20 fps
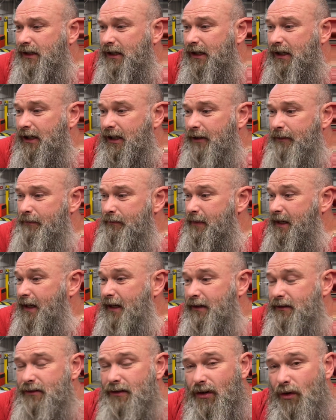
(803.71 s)

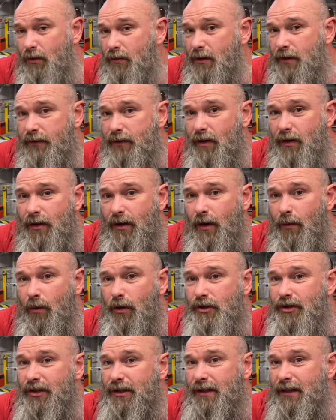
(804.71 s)
And all of you that are
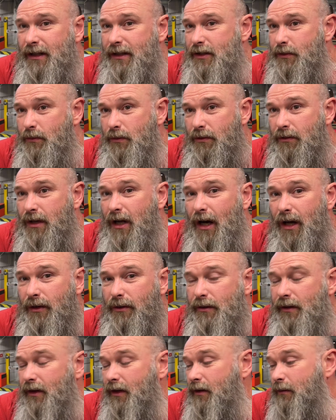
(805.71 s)
watching this will know
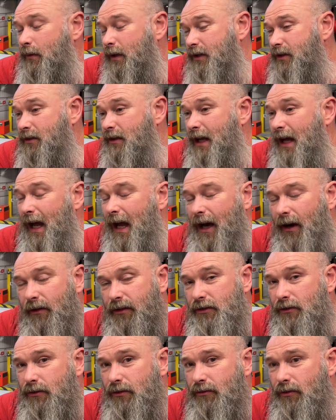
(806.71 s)
that when you get out
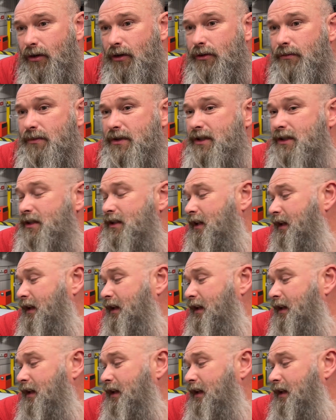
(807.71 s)
in your groups,